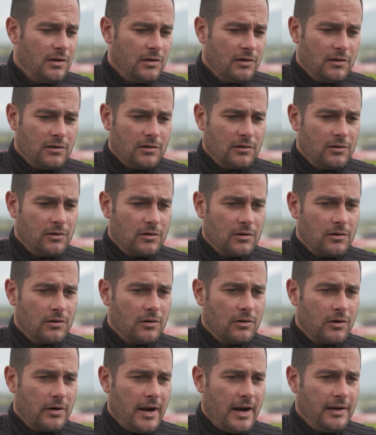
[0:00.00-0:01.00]
Or, or,
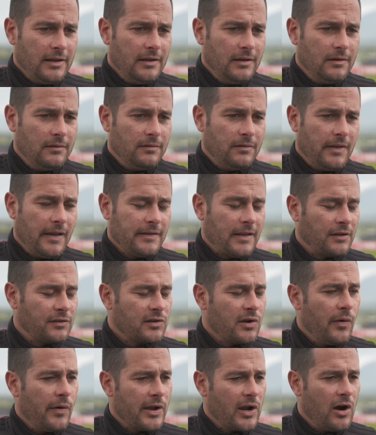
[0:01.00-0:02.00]
or, anything that's
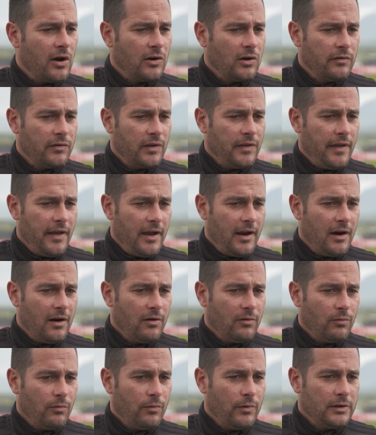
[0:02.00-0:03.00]
going on over
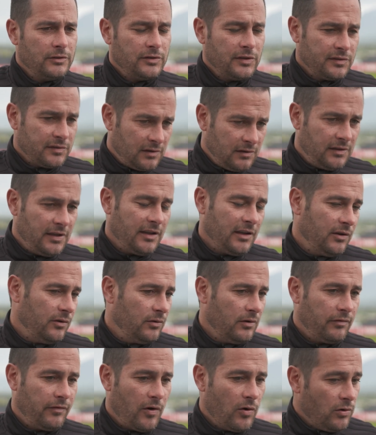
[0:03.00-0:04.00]
there. We're just
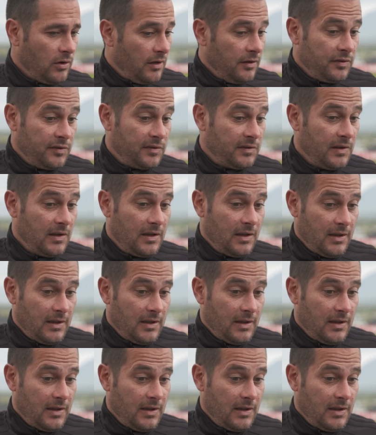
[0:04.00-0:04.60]
continuing to focus